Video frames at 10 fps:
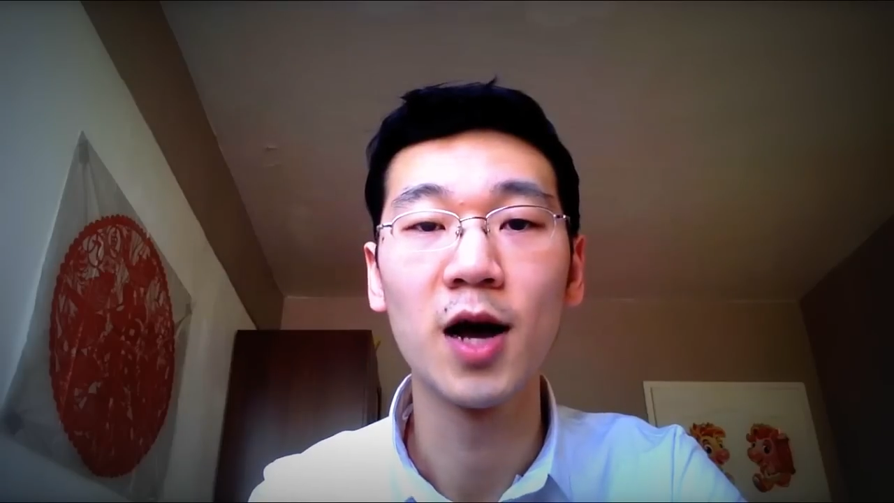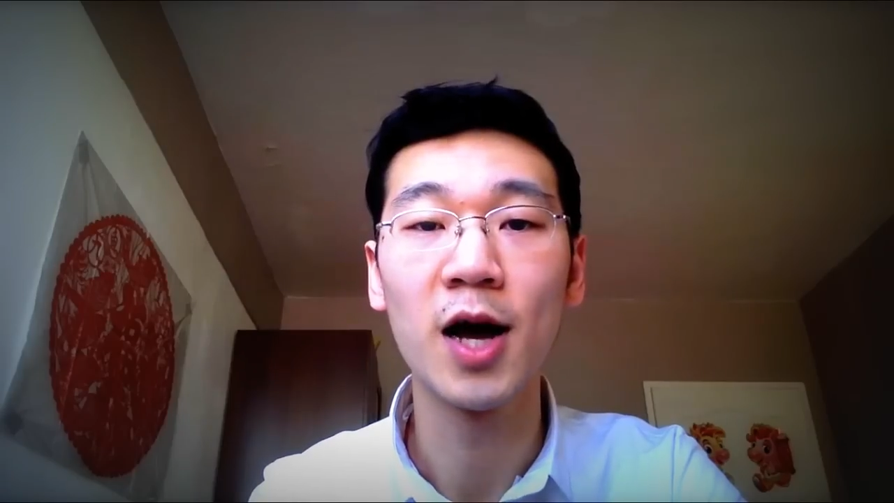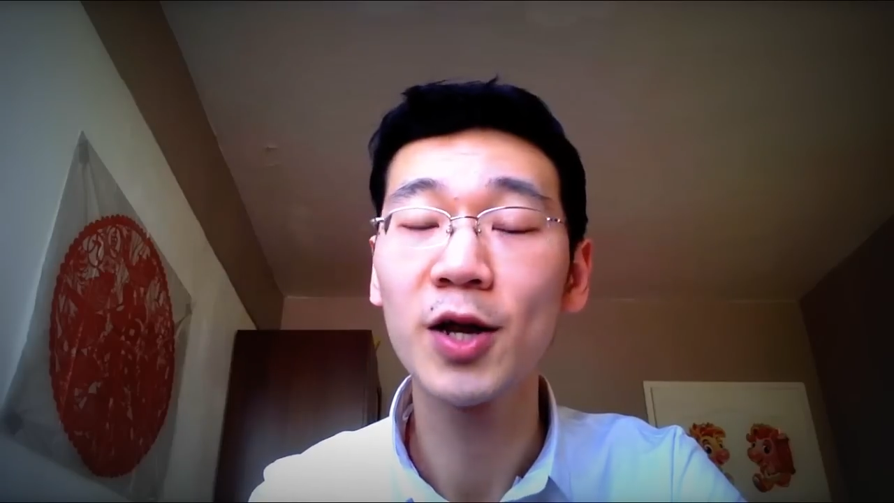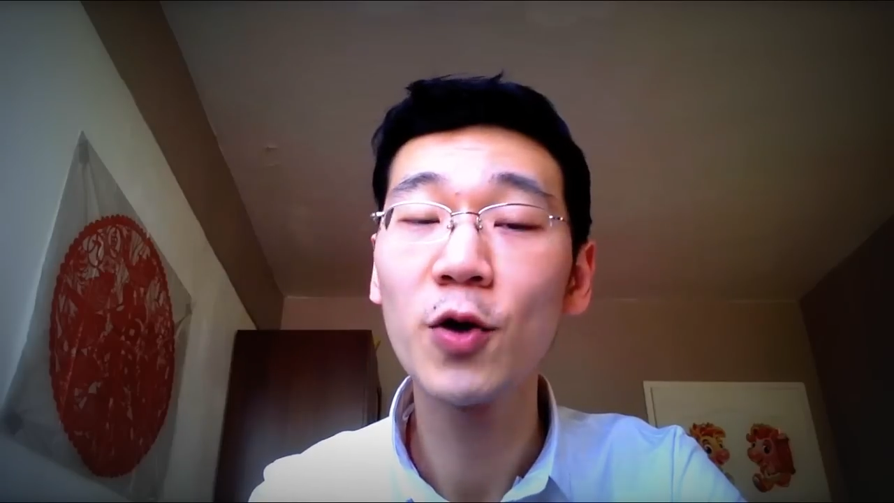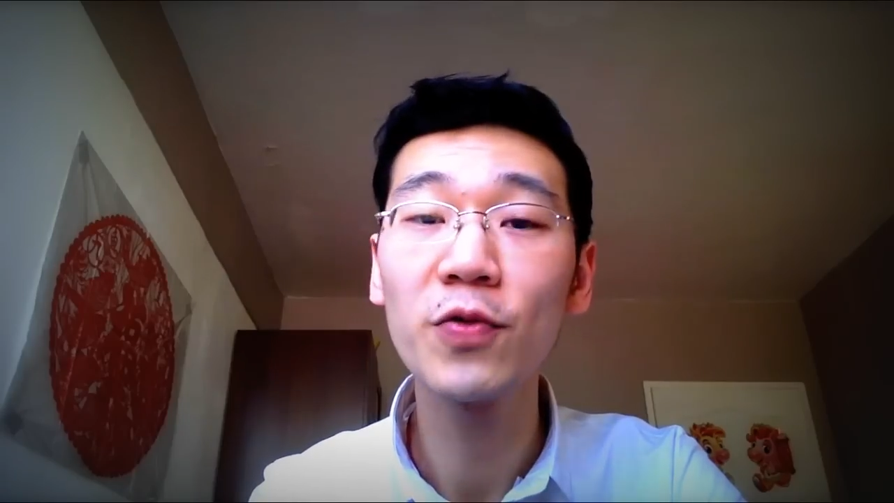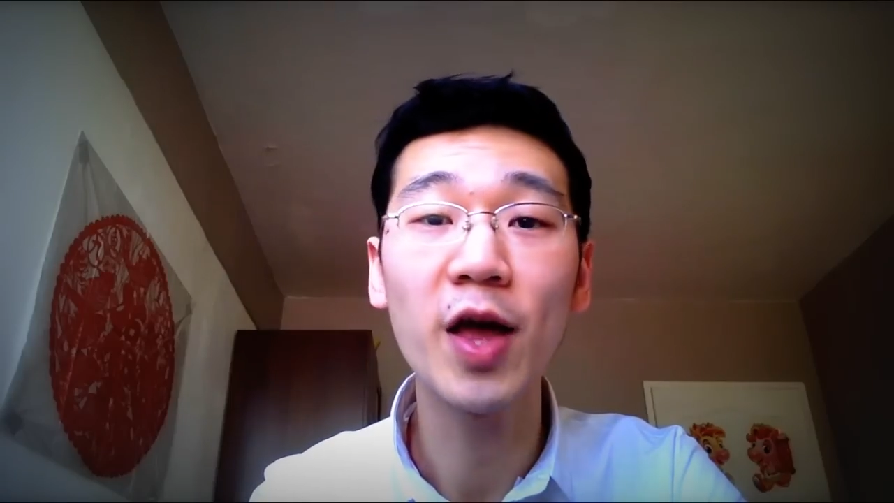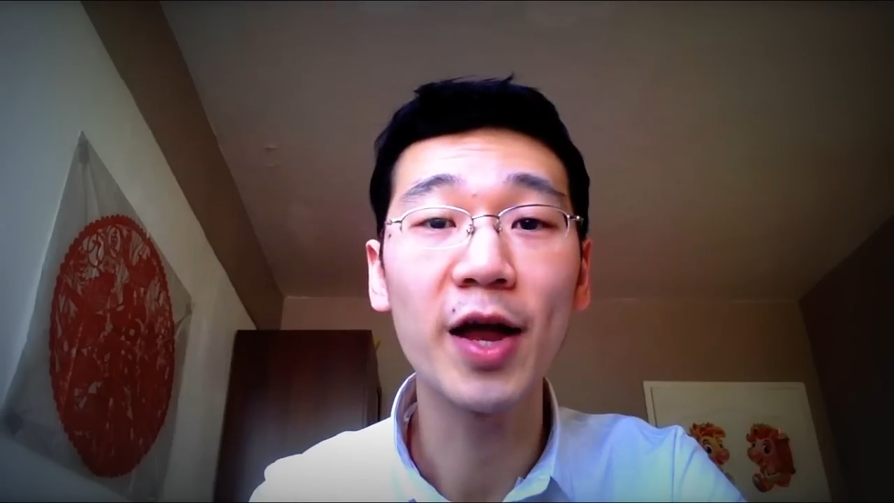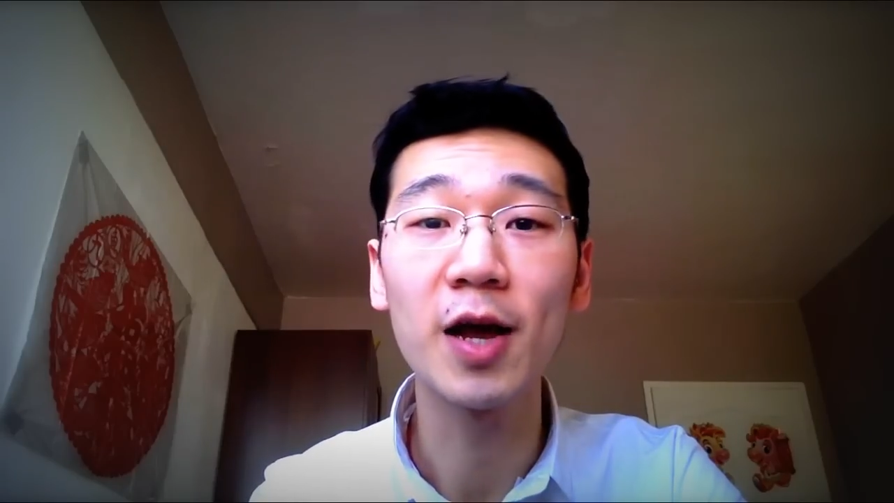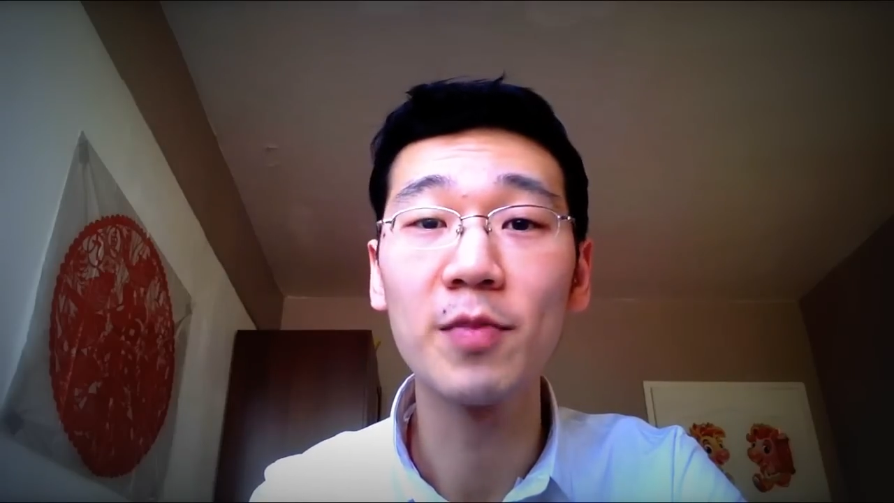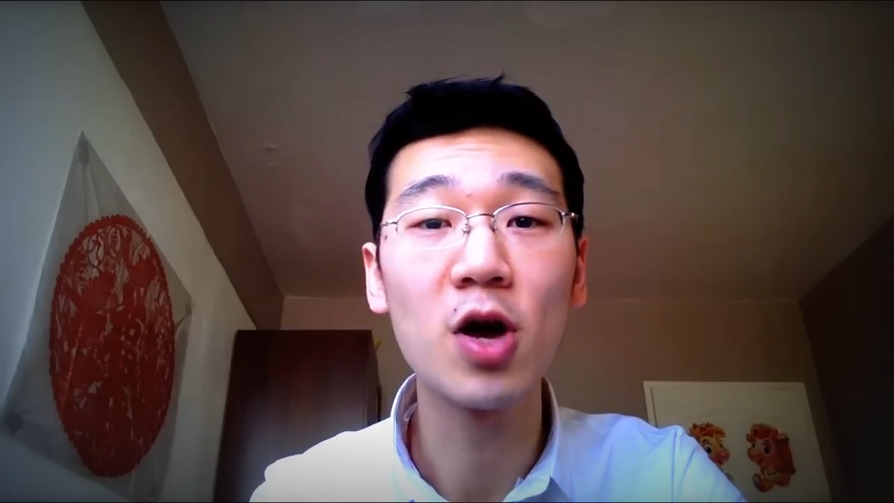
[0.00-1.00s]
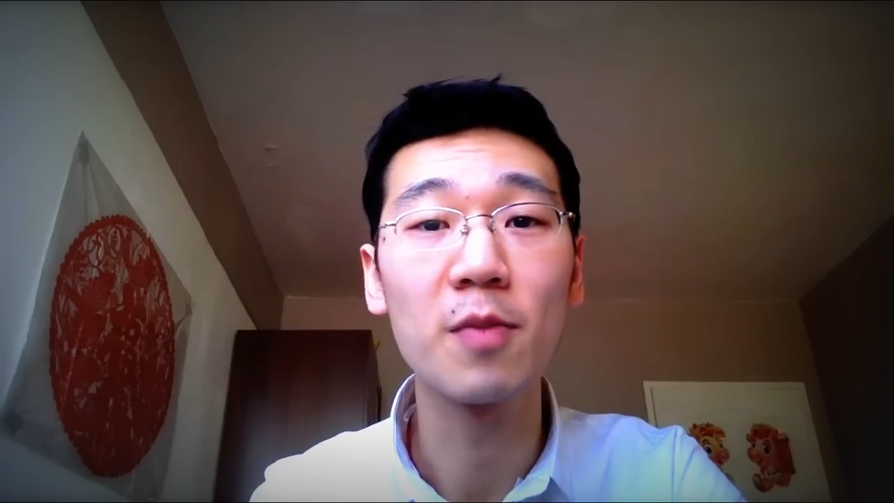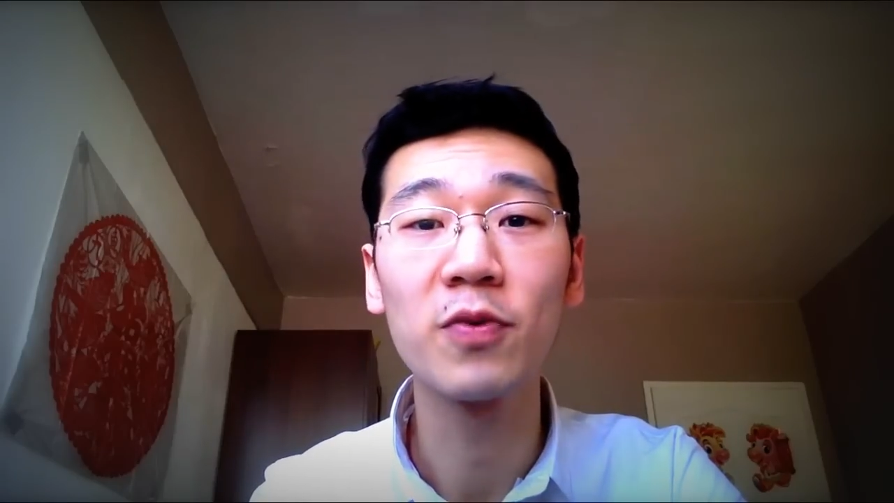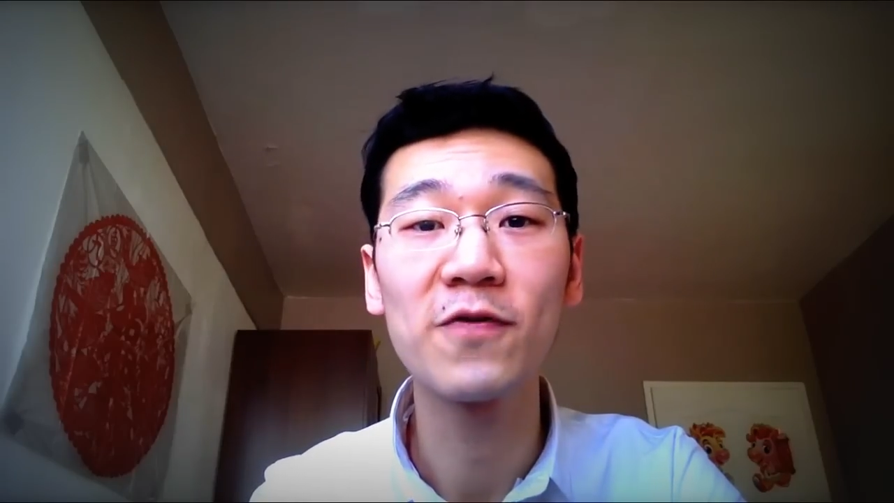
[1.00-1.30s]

I know that I'm not